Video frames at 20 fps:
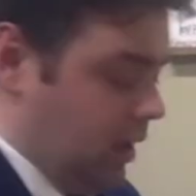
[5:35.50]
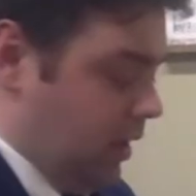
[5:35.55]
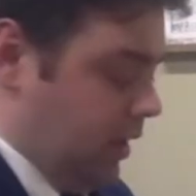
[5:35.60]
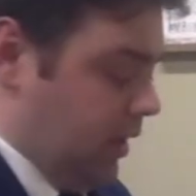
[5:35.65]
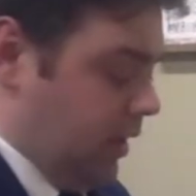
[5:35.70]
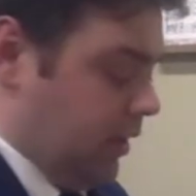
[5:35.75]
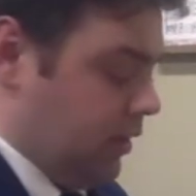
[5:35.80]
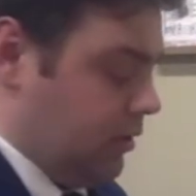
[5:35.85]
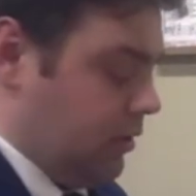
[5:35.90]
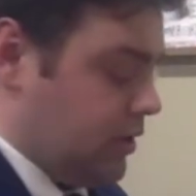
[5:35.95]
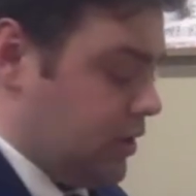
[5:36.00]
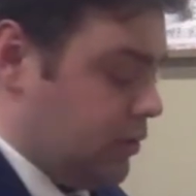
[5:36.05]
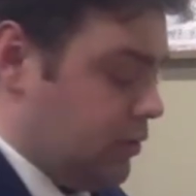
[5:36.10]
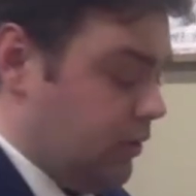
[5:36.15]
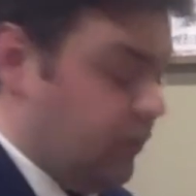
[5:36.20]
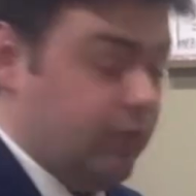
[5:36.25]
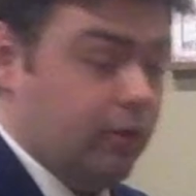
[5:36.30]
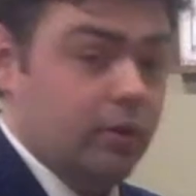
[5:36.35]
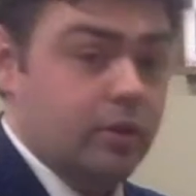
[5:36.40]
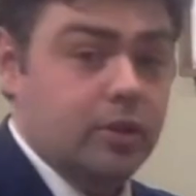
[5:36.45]
It can also
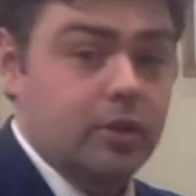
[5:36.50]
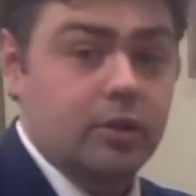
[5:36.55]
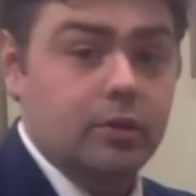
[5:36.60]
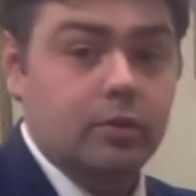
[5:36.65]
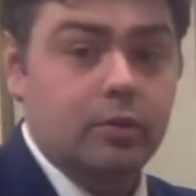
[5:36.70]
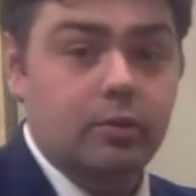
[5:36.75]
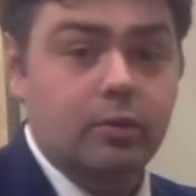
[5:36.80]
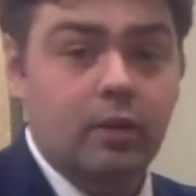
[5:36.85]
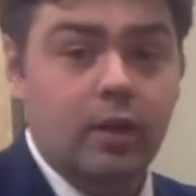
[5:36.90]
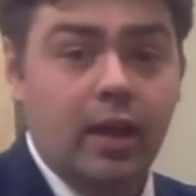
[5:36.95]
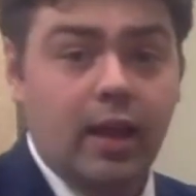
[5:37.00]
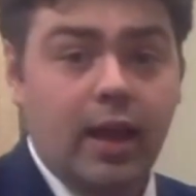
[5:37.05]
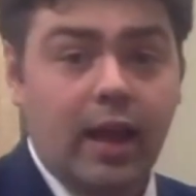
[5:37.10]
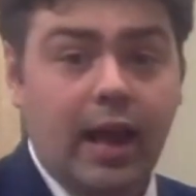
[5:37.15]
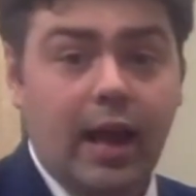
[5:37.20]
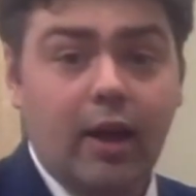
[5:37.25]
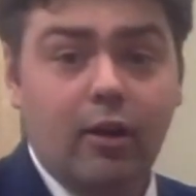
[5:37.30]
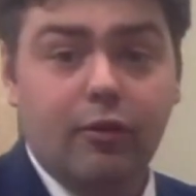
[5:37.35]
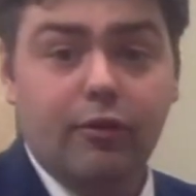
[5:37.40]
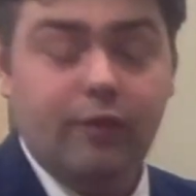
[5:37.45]
refer to
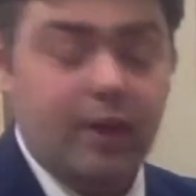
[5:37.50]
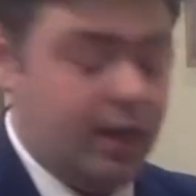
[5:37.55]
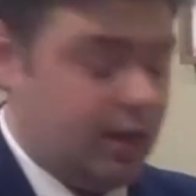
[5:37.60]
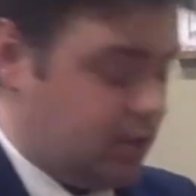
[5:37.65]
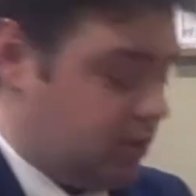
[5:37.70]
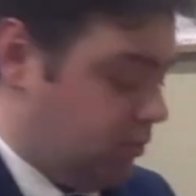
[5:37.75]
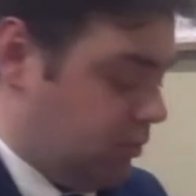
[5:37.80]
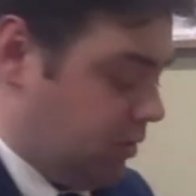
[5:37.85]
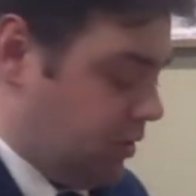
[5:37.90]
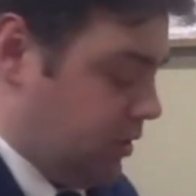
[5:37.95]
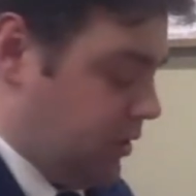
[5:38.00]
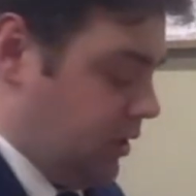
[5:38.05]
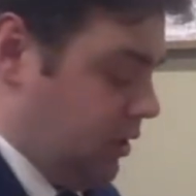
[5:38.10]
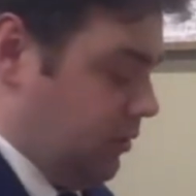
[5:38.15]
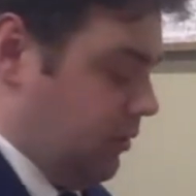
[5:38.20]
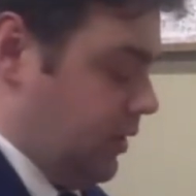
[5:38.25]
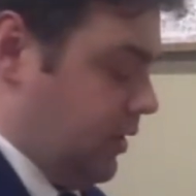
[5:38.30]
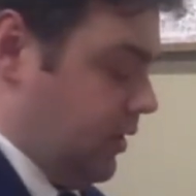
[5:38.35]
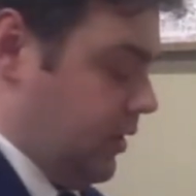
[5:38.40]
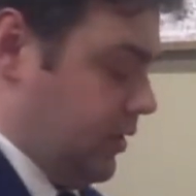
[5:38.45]
how fast or slow
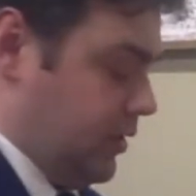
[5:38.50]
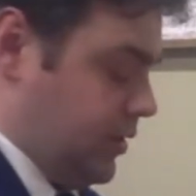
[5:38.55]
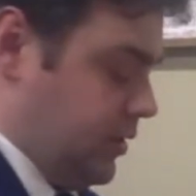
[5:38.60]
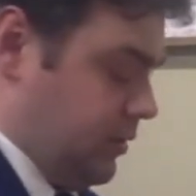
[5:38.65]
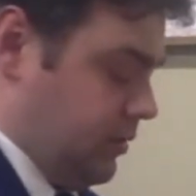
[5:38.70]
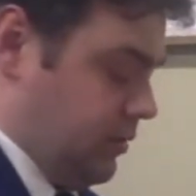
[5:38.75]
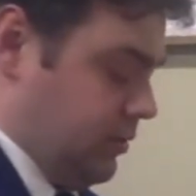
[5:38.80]
it is.